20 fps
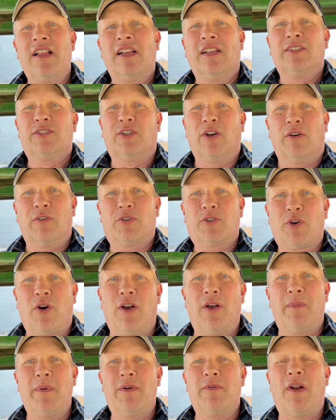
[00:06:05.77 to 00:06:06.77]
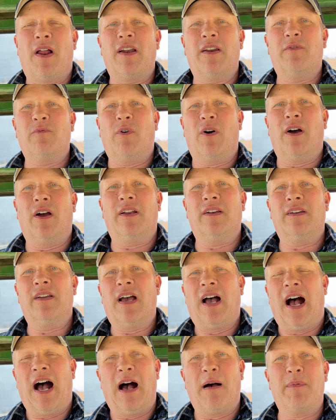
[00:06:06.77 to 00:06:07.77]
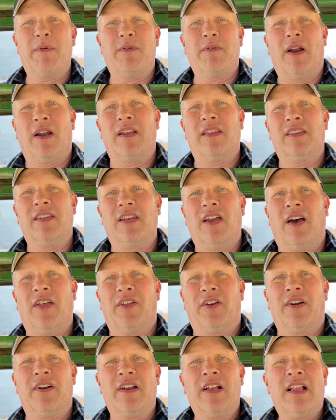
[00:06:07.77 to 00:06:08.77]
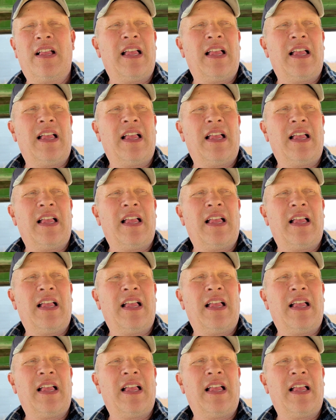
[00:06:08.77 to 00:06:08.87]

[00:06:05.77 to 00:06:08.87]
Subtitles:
So Troy will be running one. I'll be running the other.